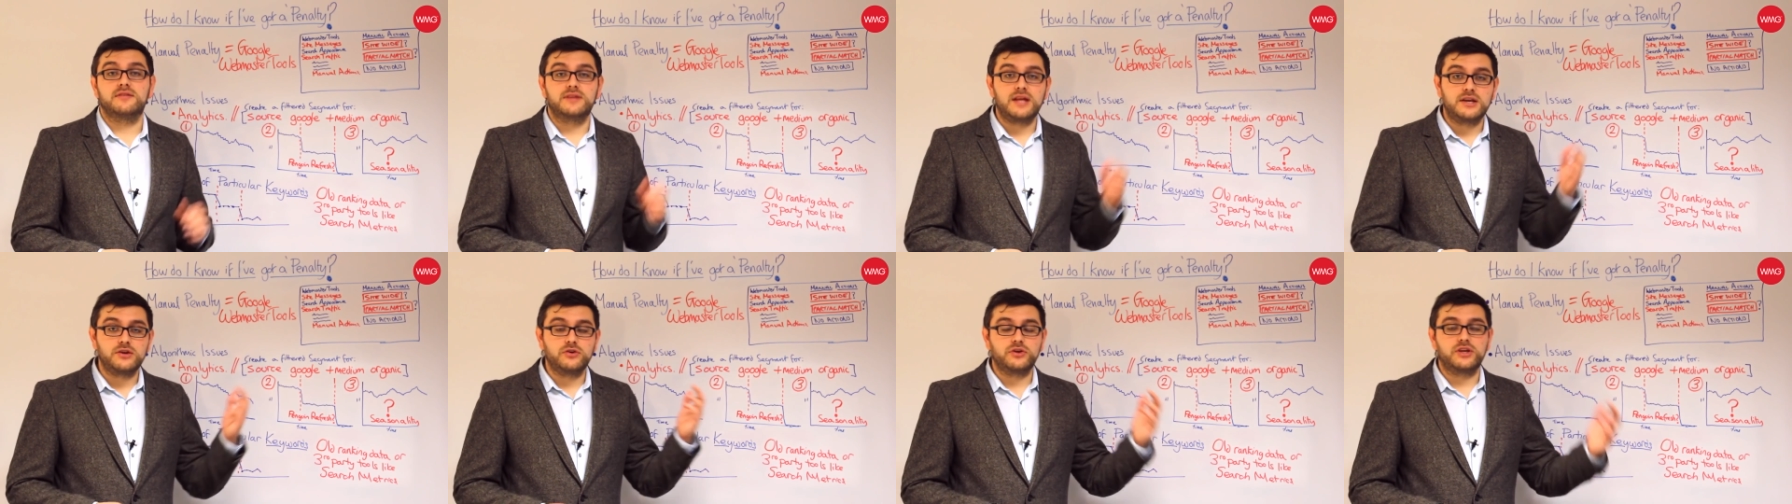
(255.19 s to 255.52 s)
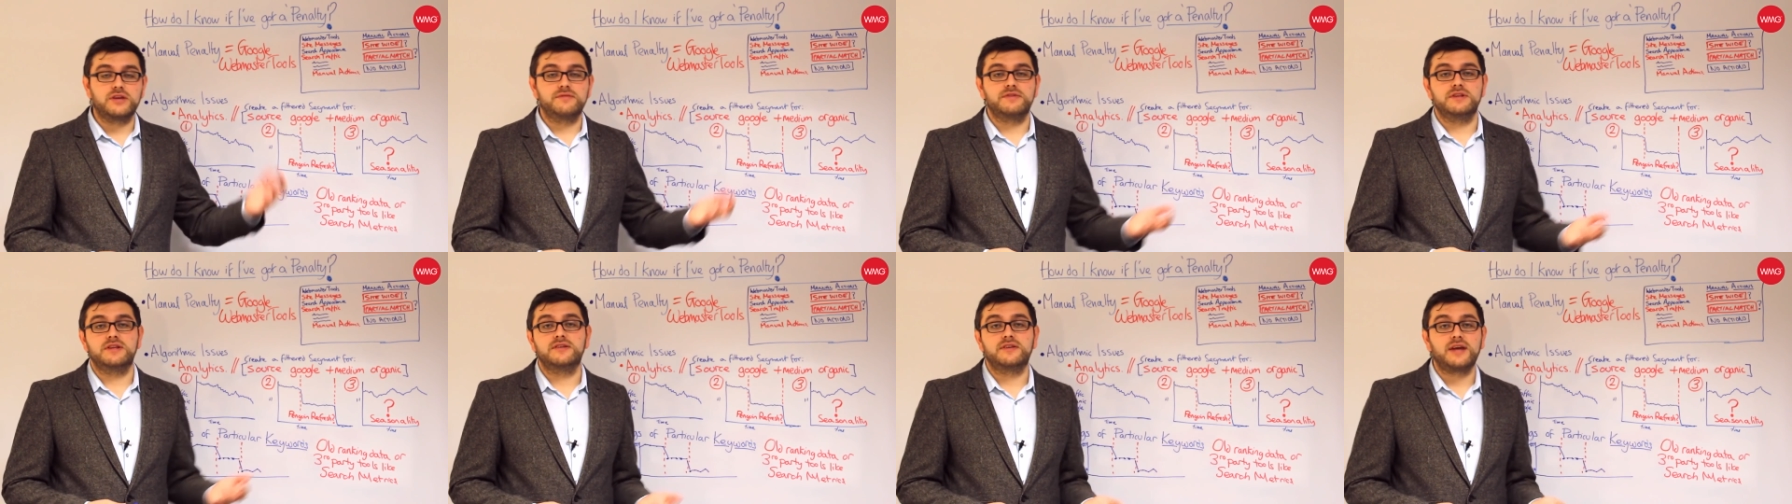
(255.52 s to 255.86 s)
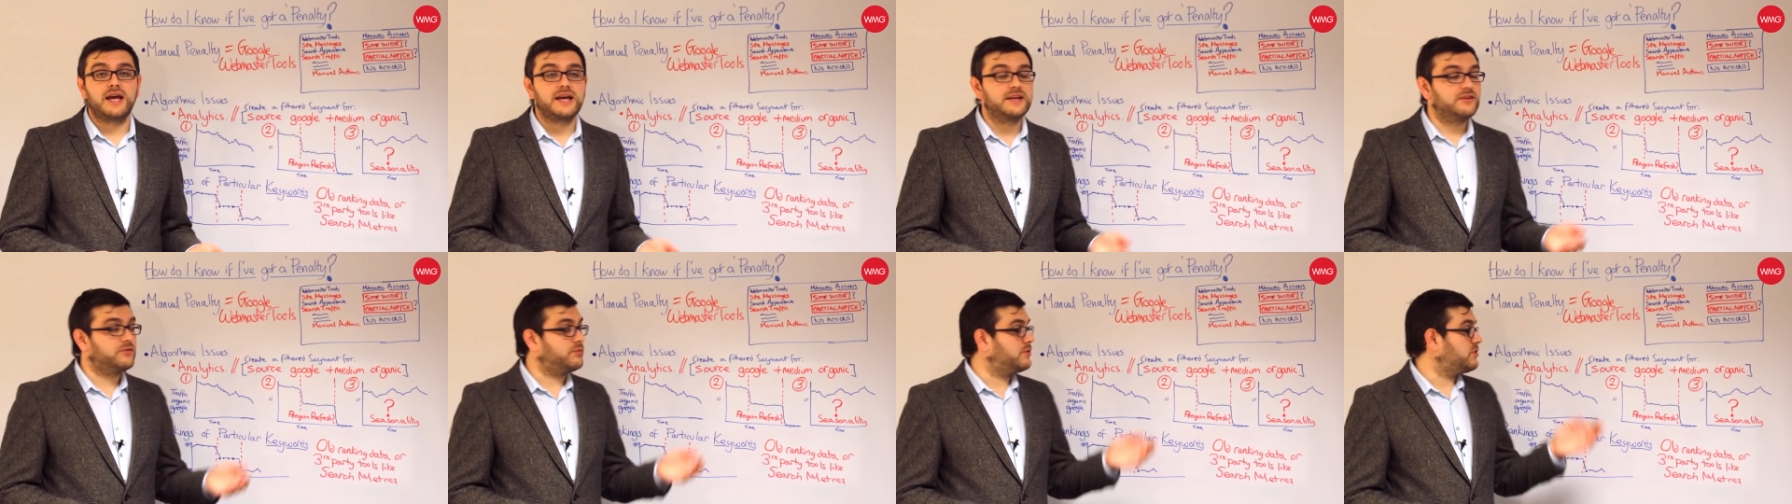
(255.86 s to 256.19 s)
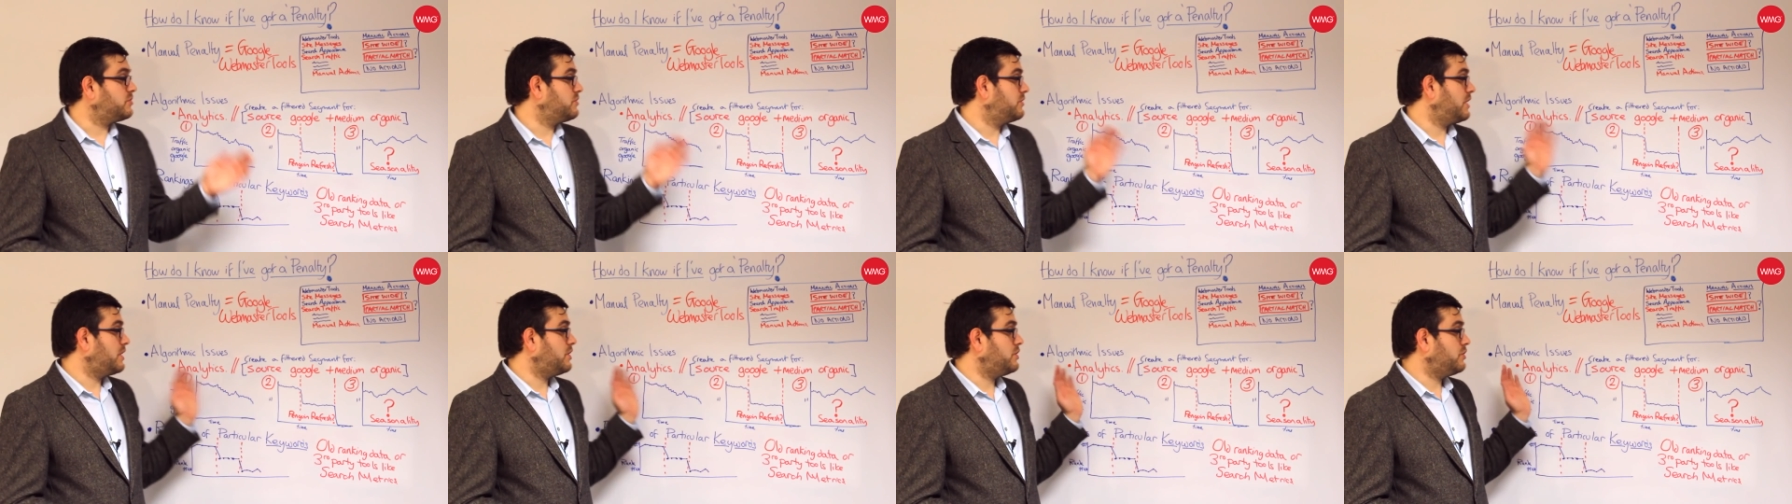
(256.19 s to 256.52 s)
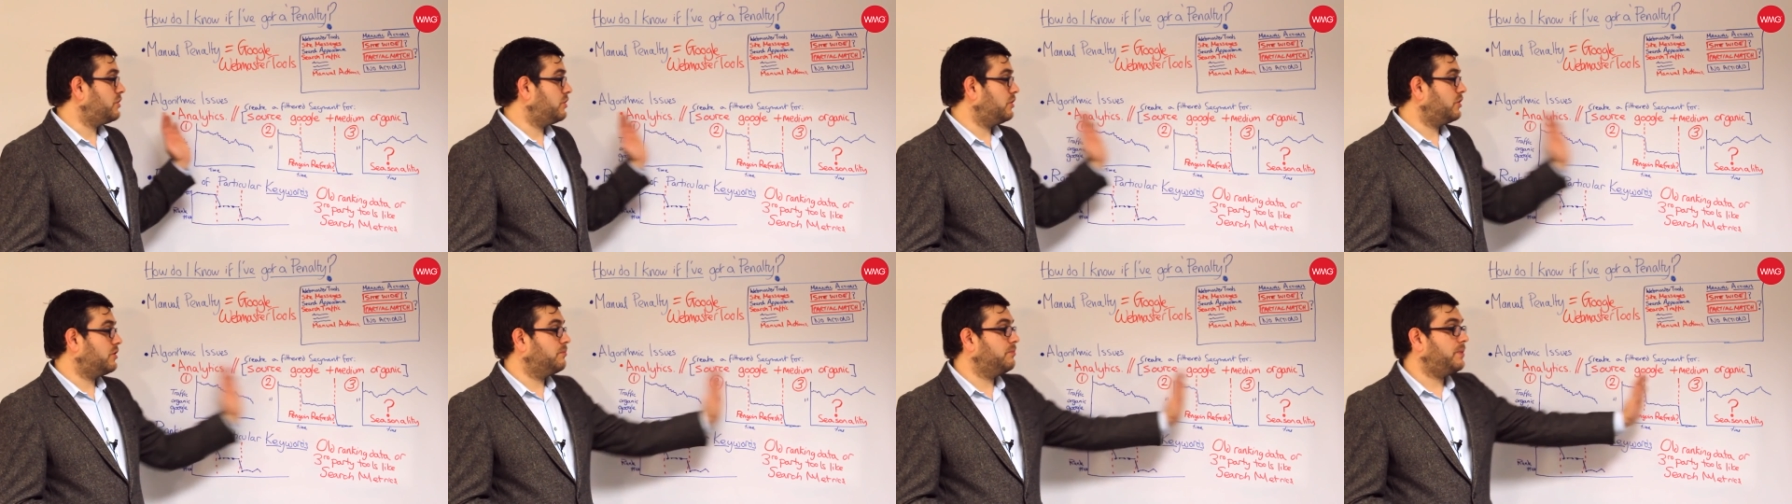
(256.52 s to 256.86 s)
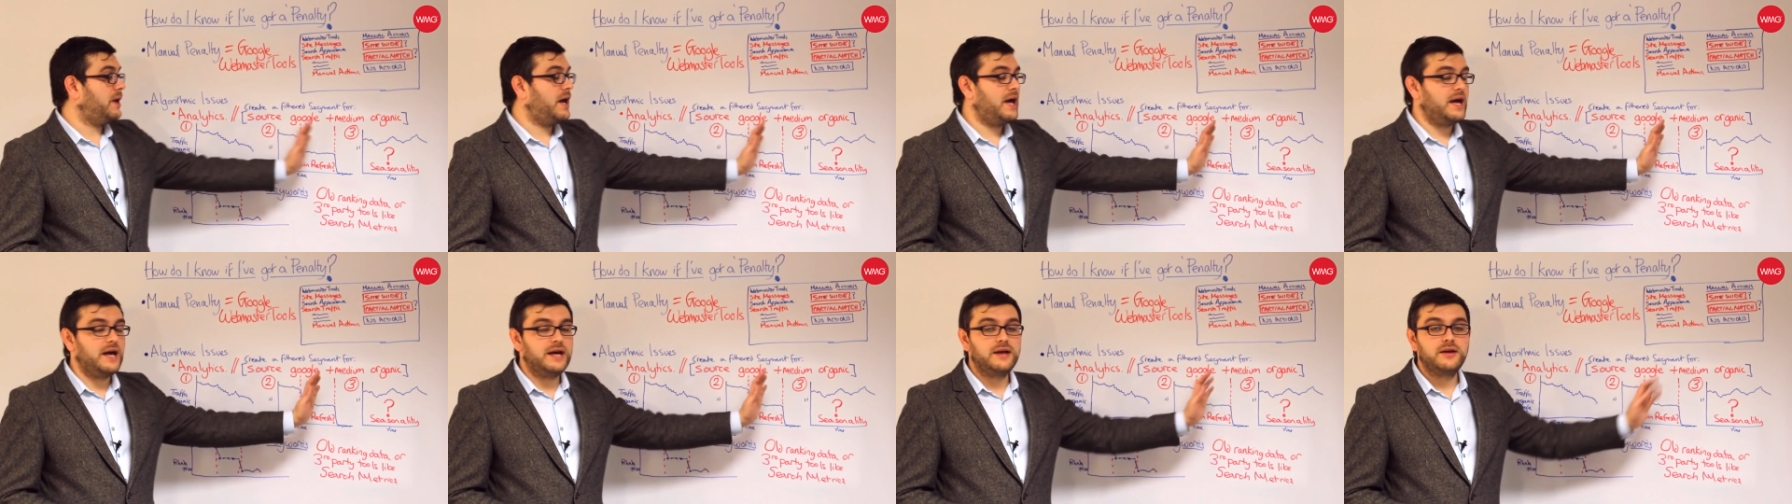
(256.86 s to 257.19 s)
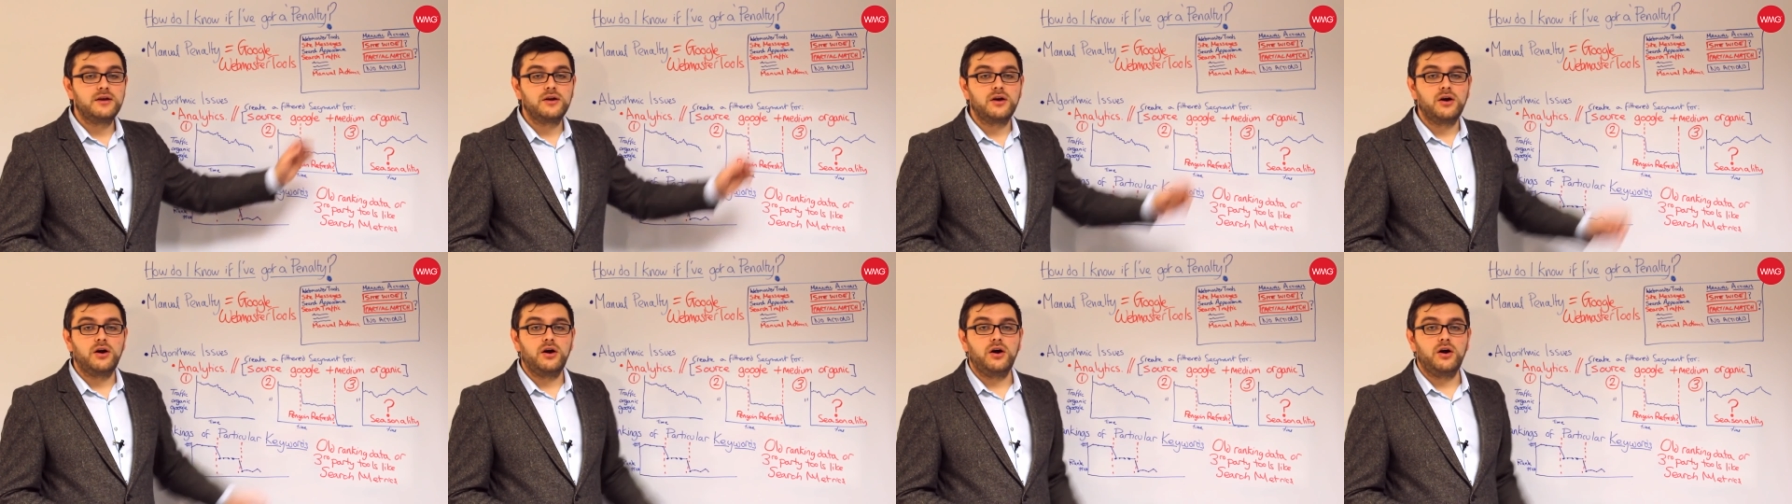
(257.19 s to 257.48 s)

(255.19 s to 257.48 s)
and then it'll give you the dates, which then you can compare